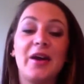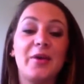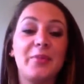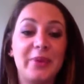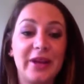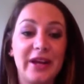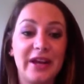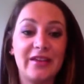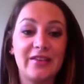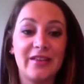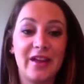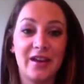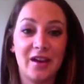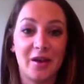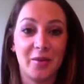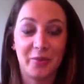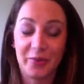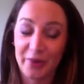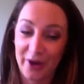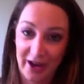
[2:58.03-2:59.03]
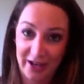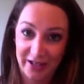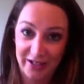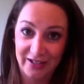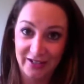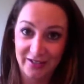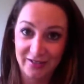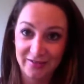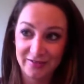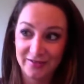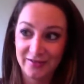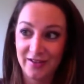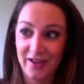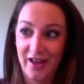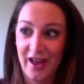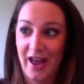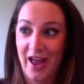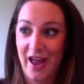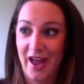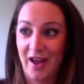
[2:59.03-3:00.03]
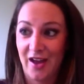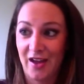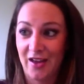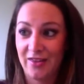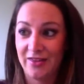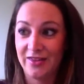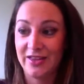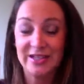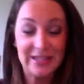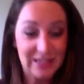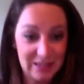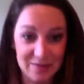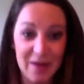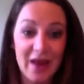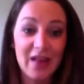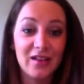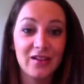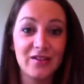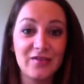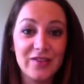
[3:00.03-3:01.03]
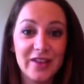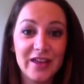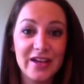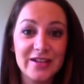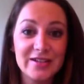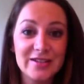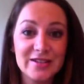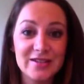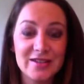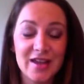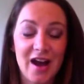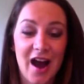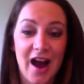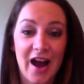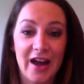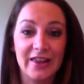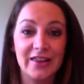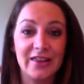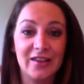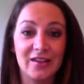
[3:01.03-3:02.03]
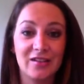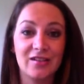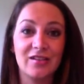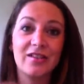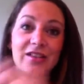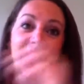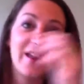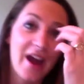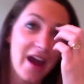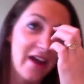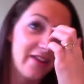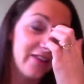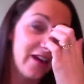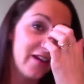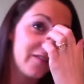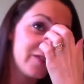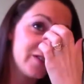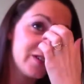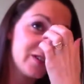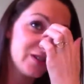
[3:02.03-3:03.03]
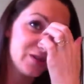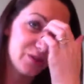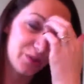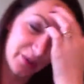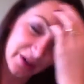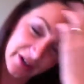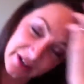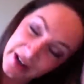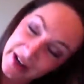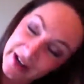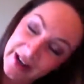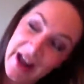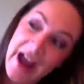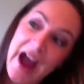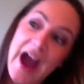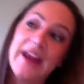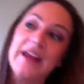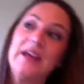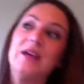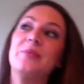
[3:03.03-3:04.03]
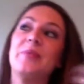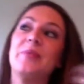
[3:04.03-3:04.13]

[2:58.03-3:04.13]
And now, being that I'm pregnant, the smell of this, I left this store and I